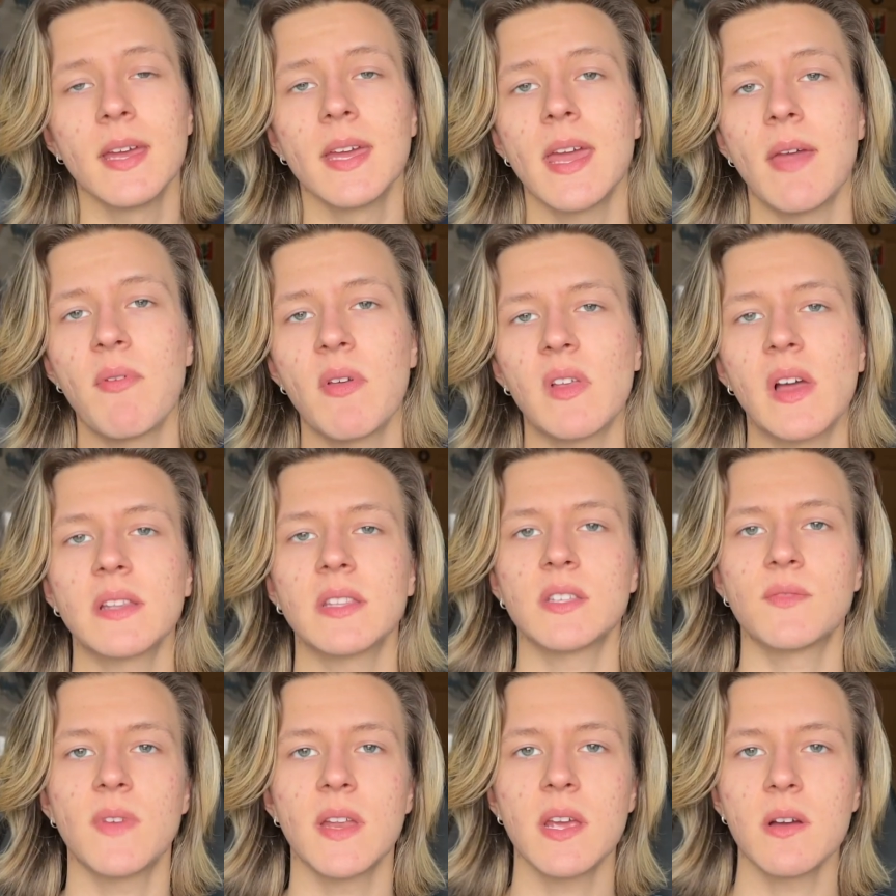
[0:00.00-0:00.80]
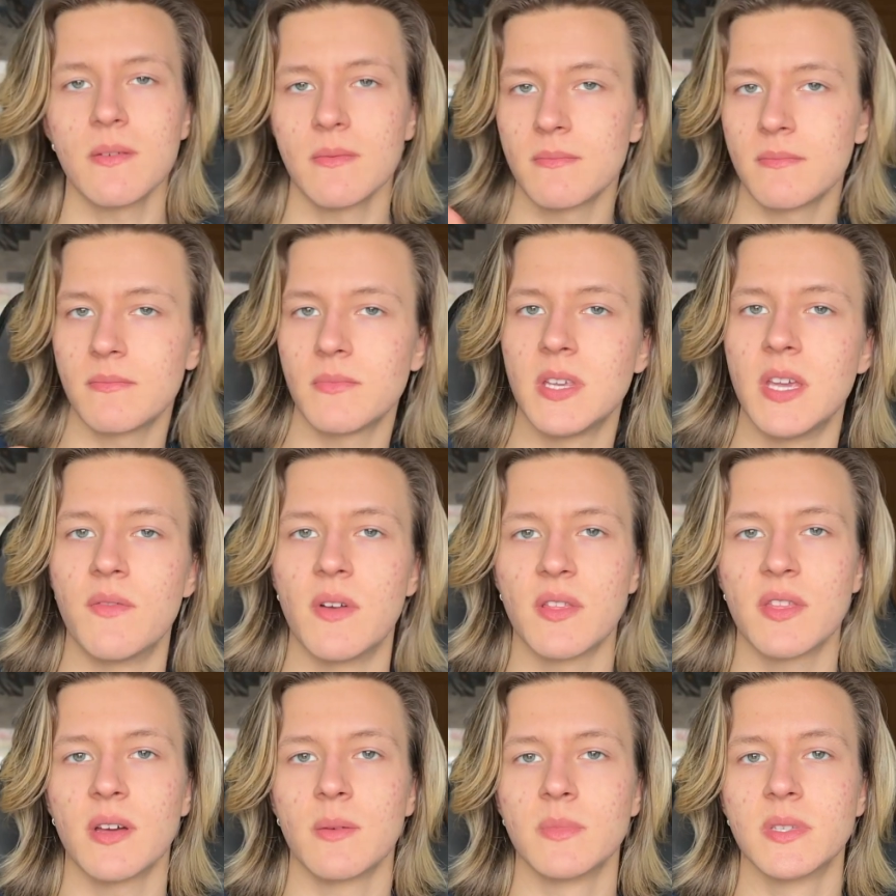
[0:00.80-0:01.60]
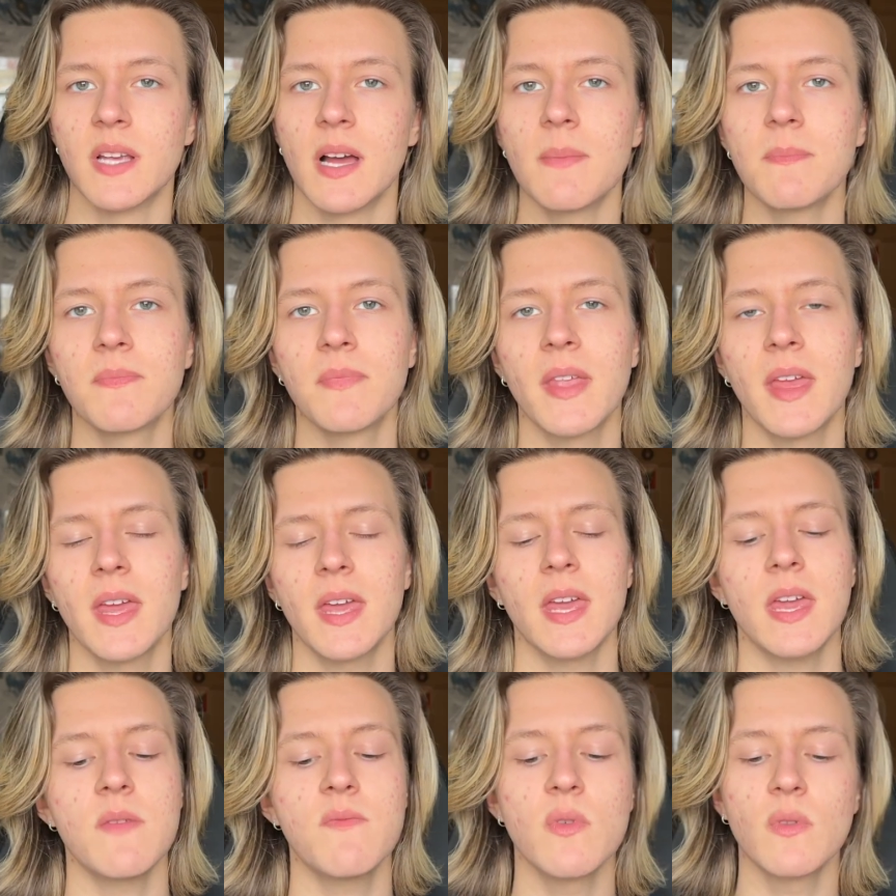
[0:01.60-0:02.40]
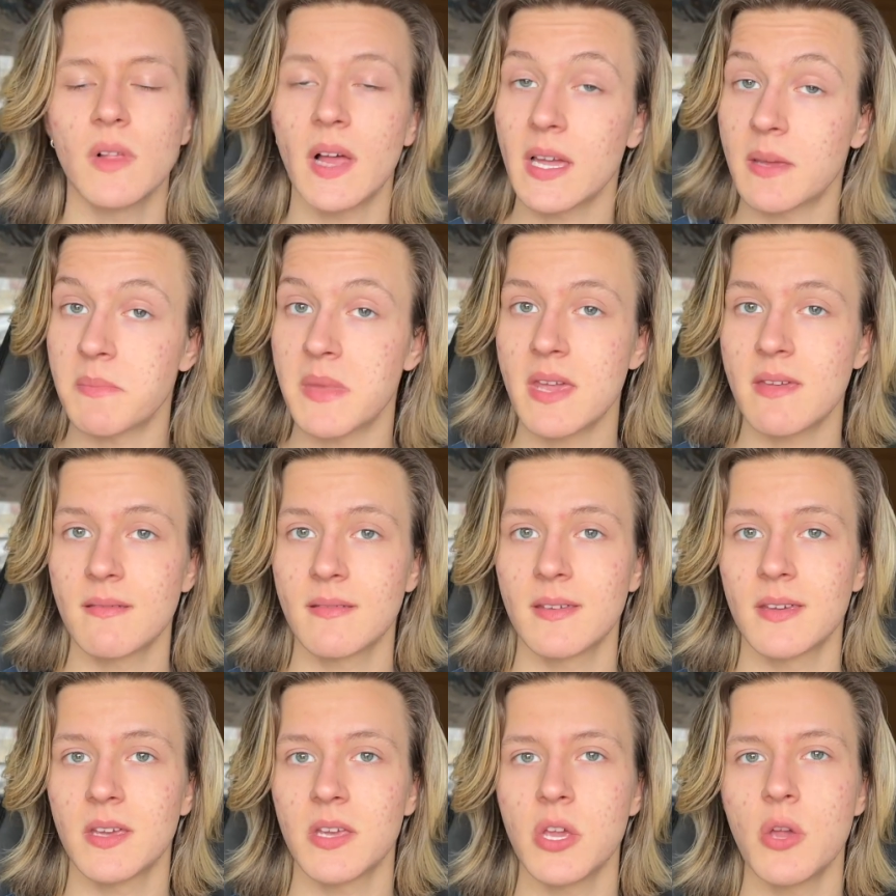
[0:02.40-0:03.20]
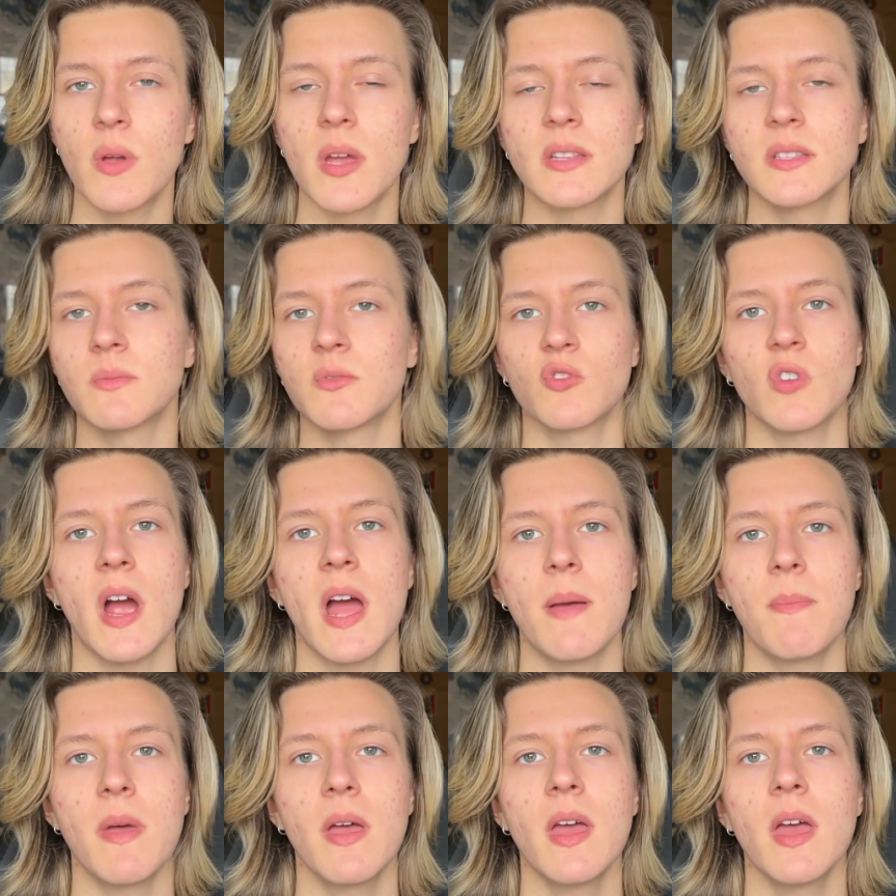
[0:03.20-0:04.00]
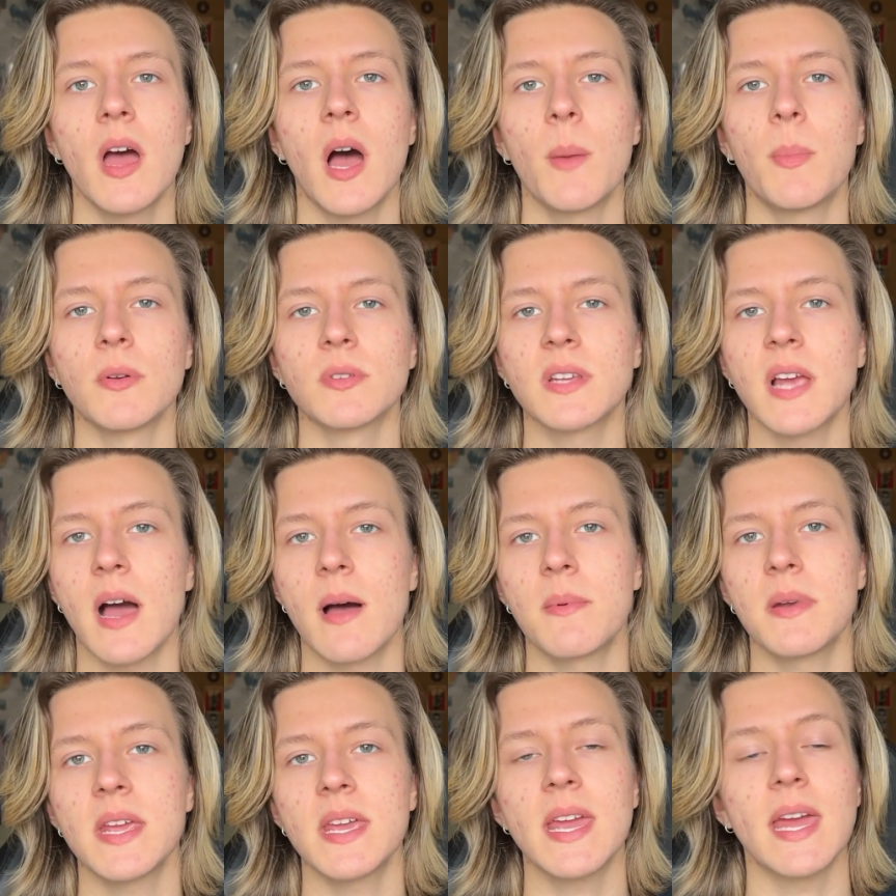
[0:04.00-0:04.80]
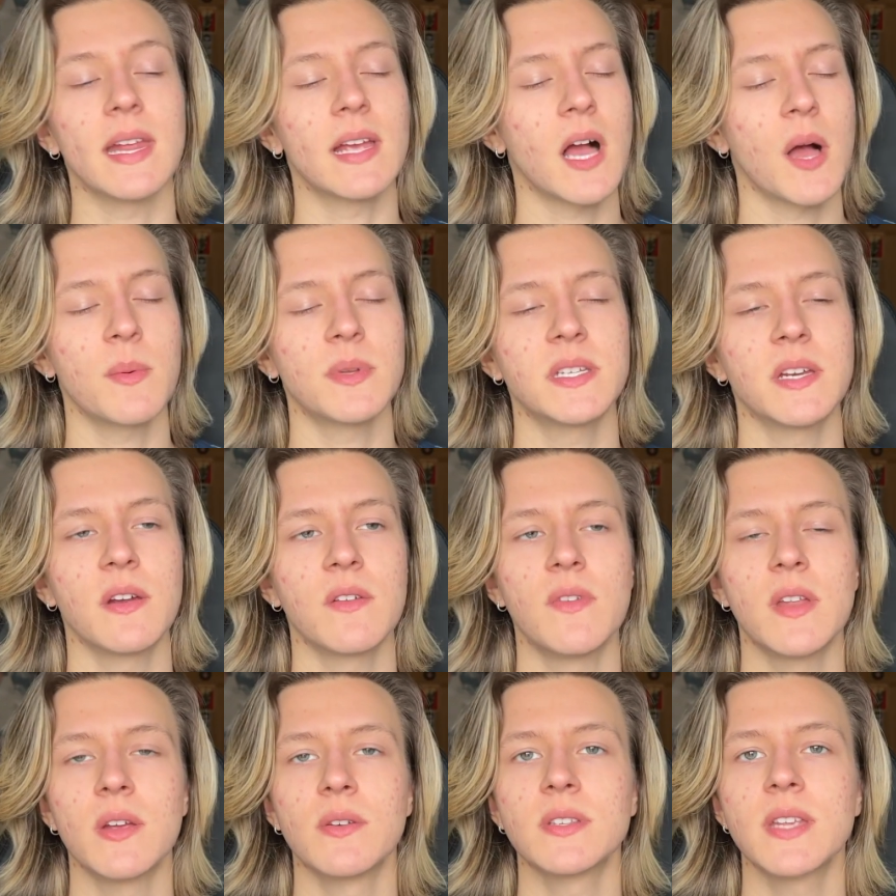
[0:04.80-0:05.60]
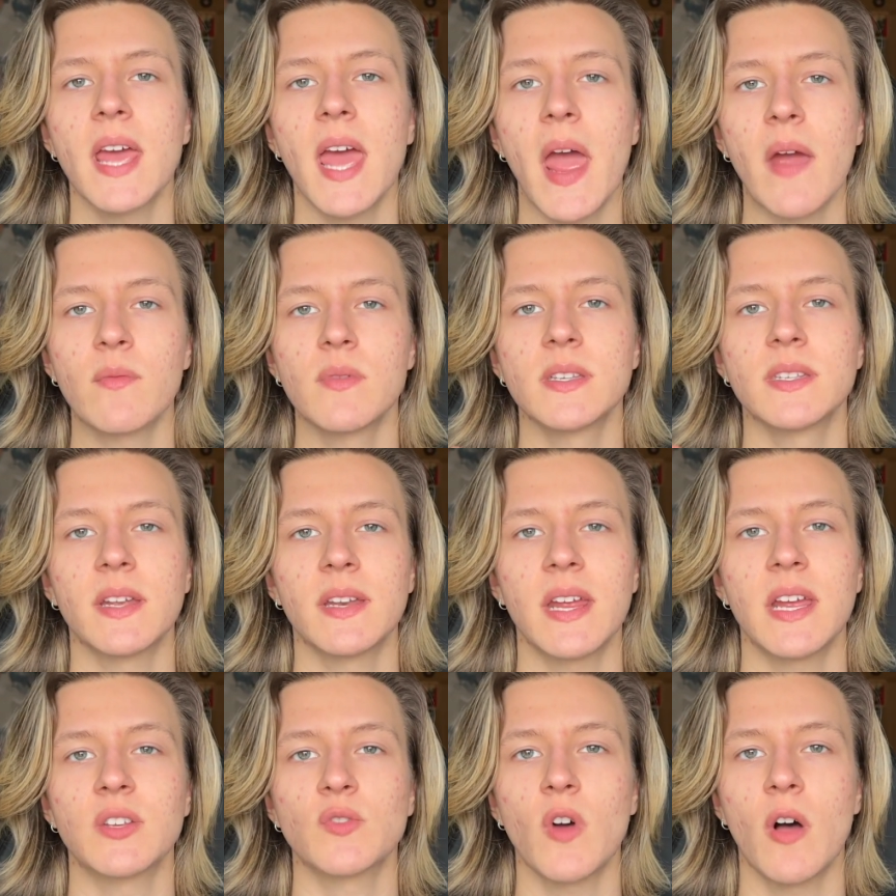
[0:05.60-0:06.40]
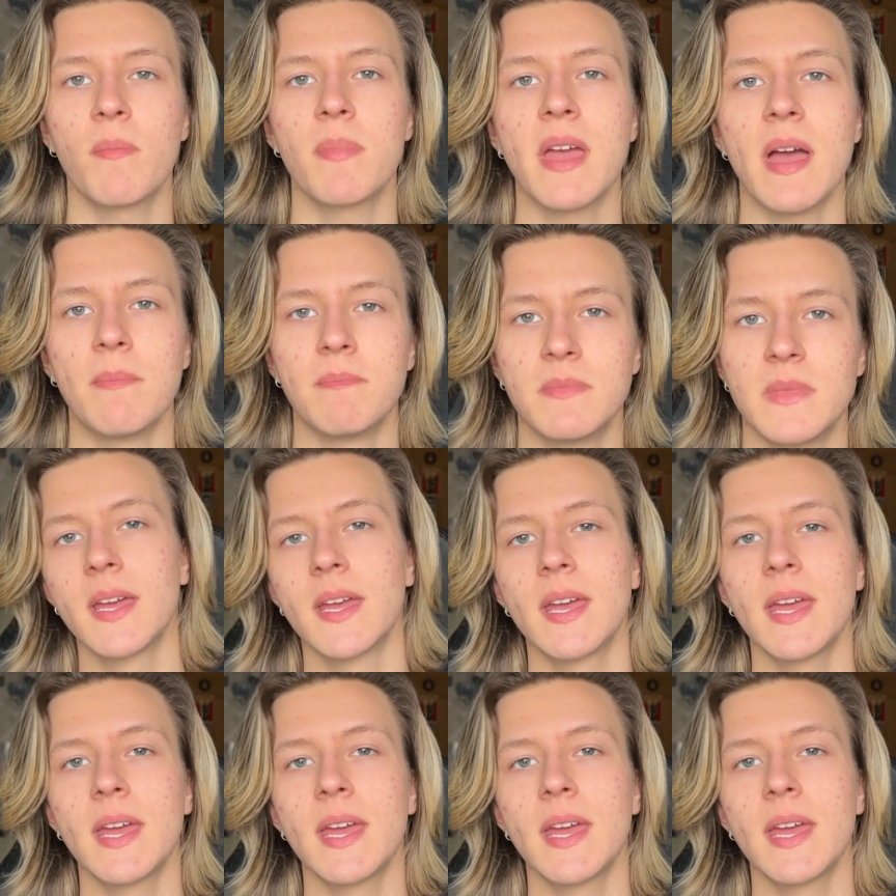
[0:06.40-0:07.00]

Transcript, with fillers: If you like this video, give it a thumbs up. If you like me, you can subscribe. I post comedy and commentary videos every Sunday at 12 p.m.